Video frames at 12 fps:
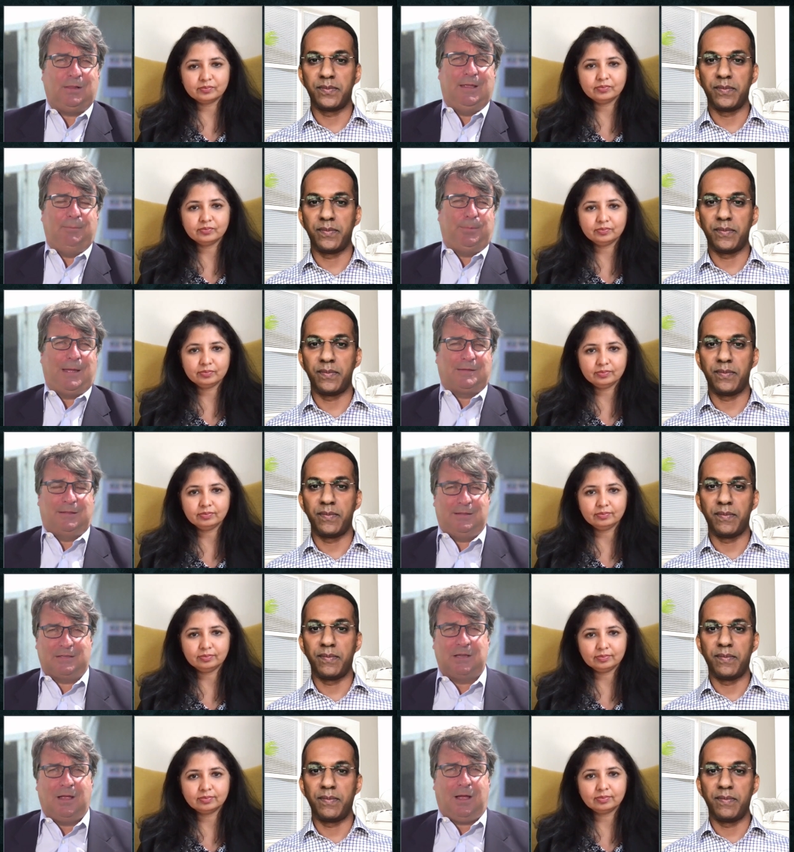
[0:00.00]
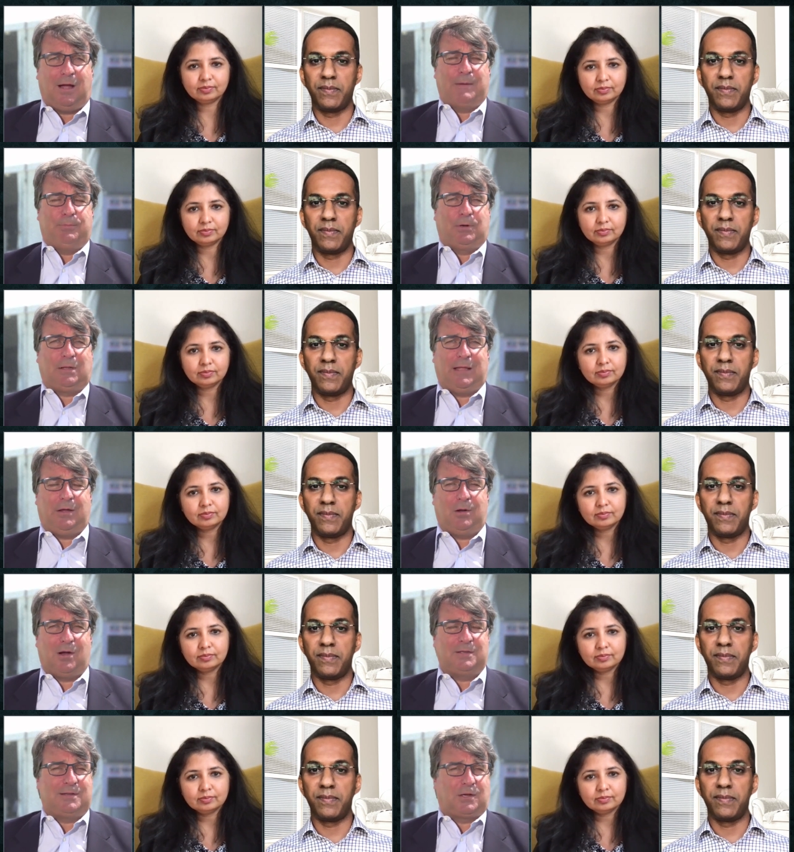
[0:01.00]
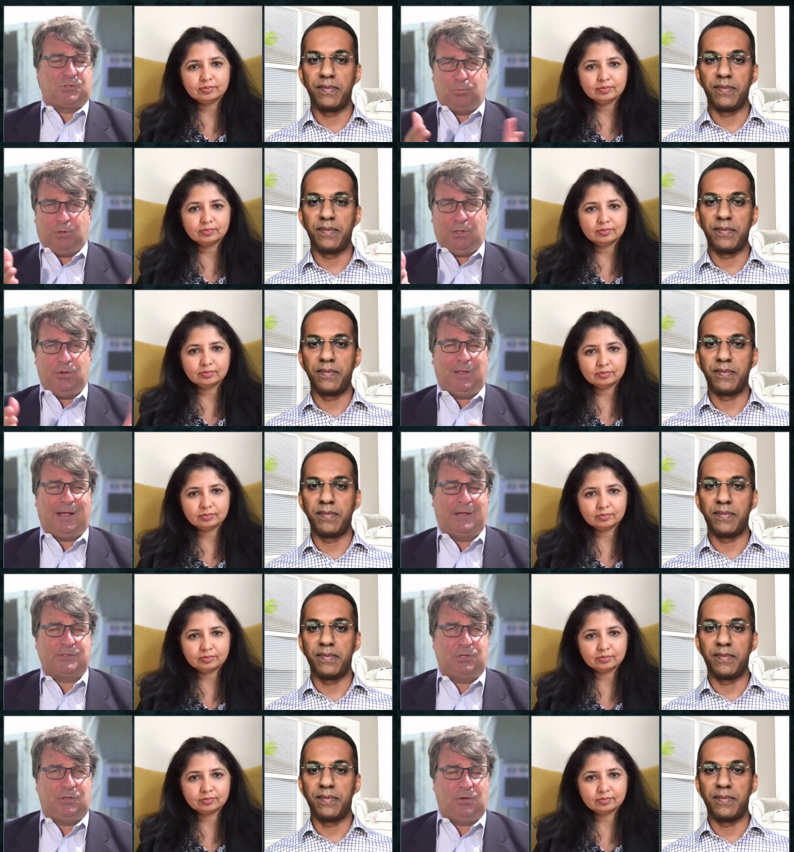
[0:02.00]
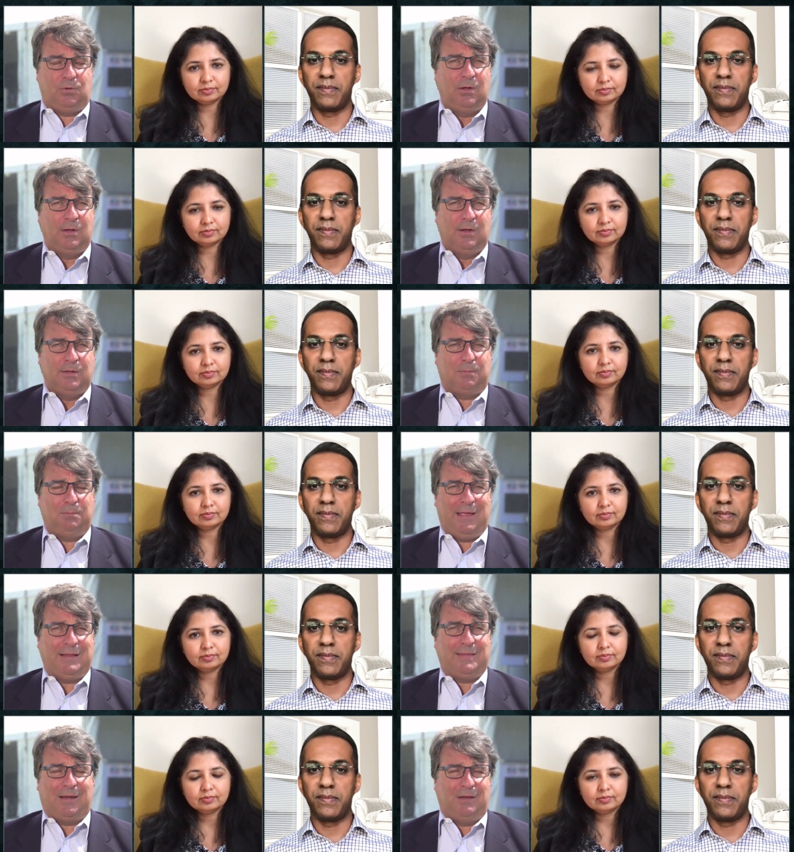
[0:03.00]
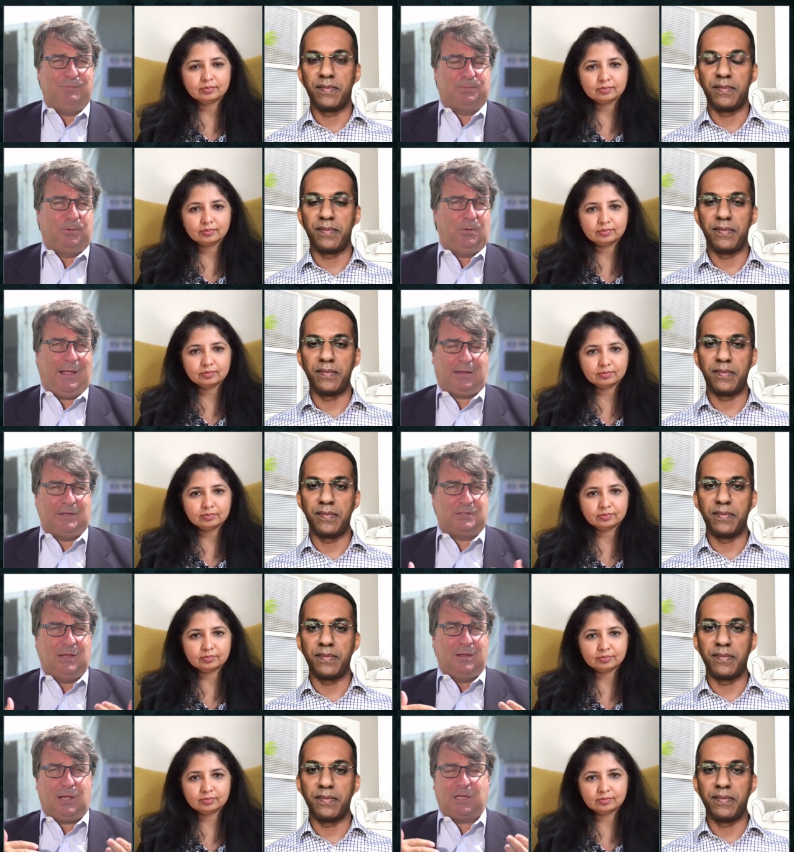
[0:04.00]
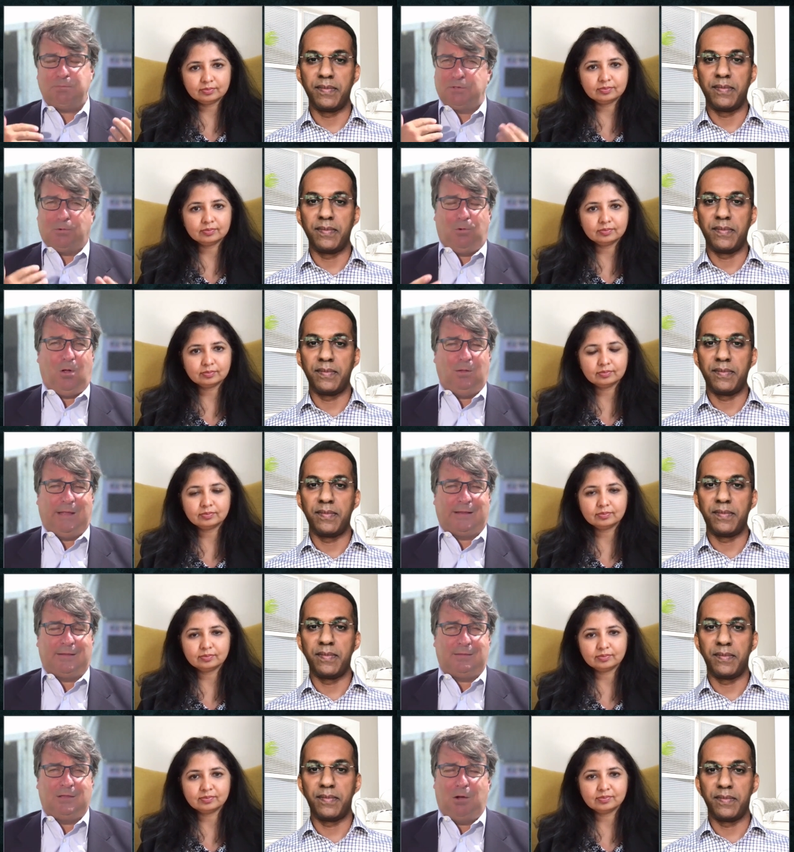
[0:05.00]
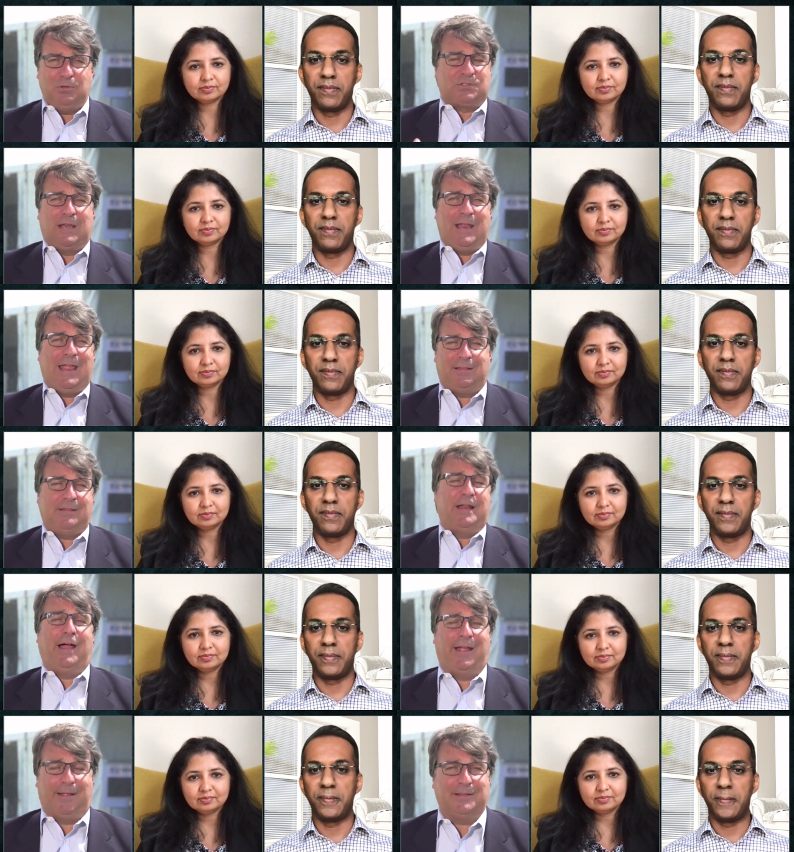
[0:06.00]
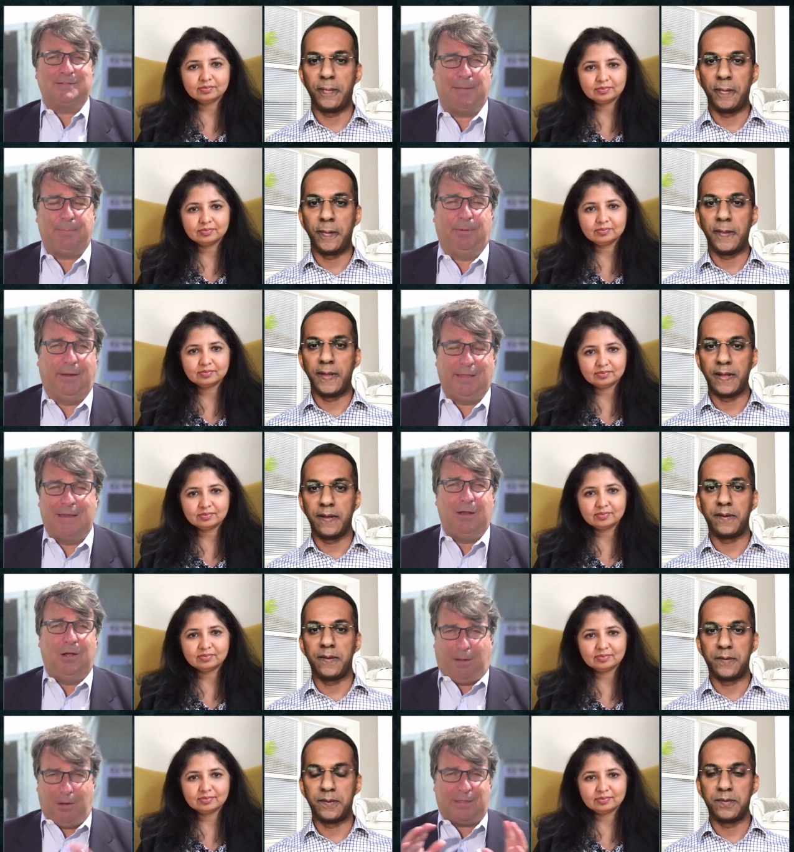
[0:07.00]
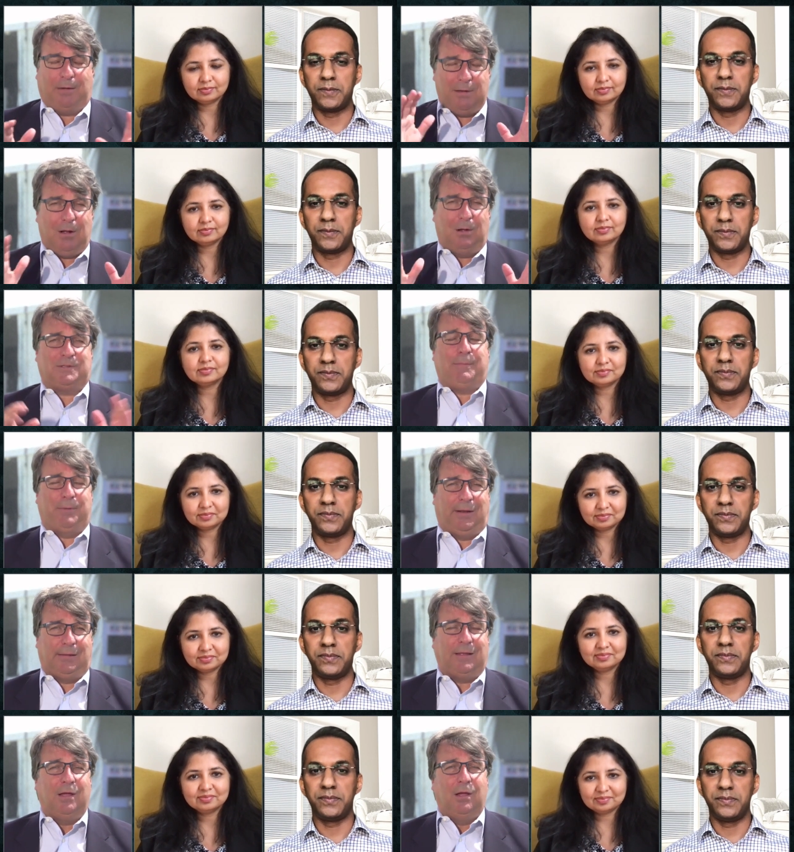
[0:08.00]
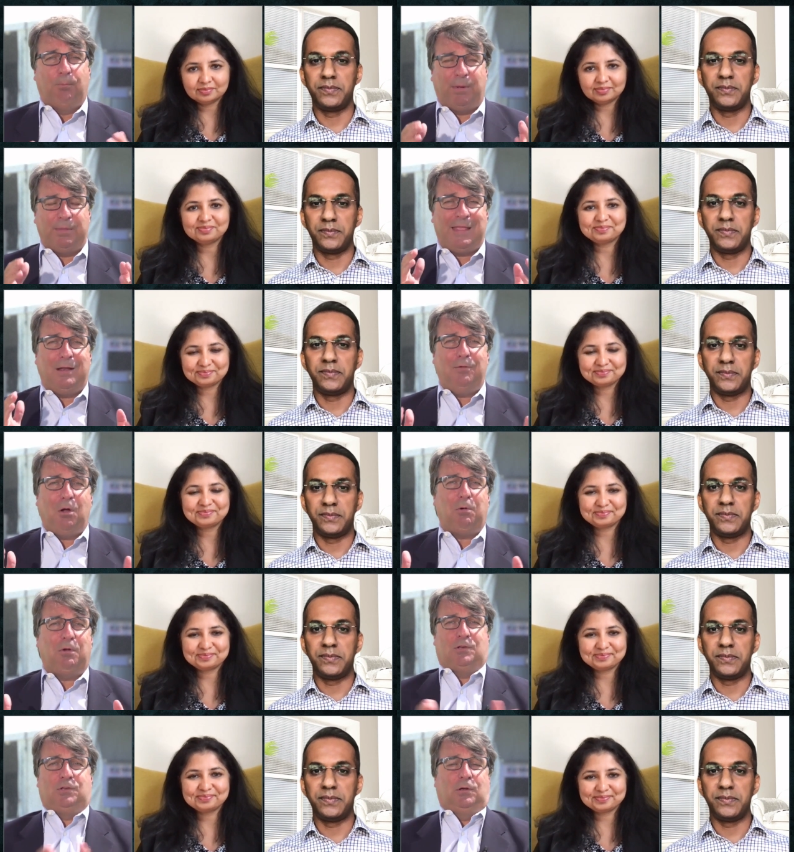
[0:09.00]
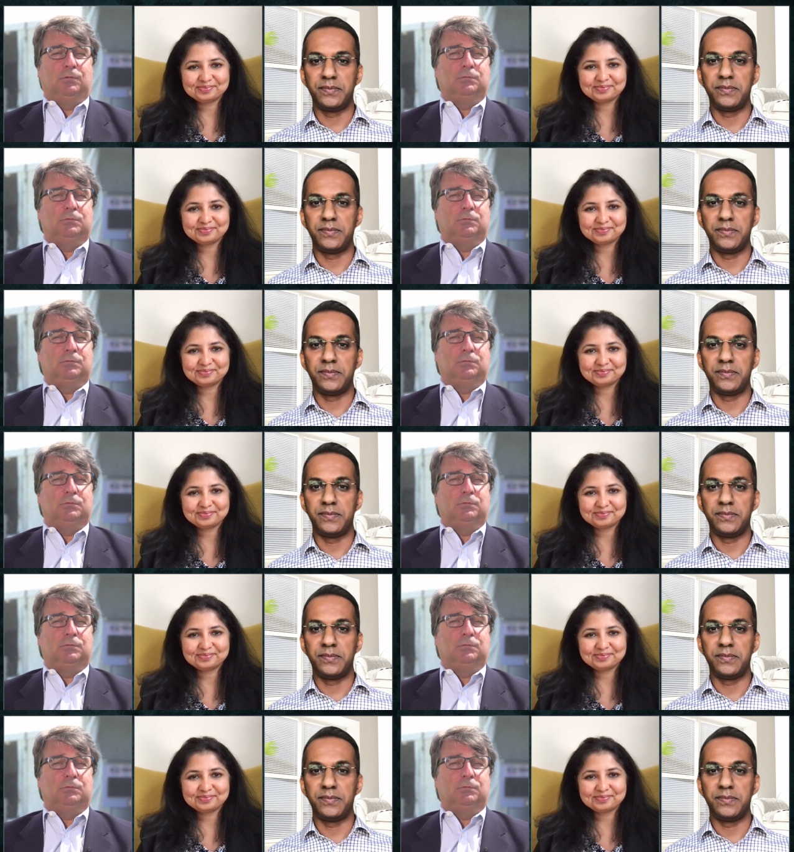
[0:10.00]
Speaker 1: impacting this hybrid cloud architecture? What do you guys do to make that invisible? Because customers are all like, no one's den- denying it's happening. They know, like, okay, we know it's happening, like, but they don't know what to do.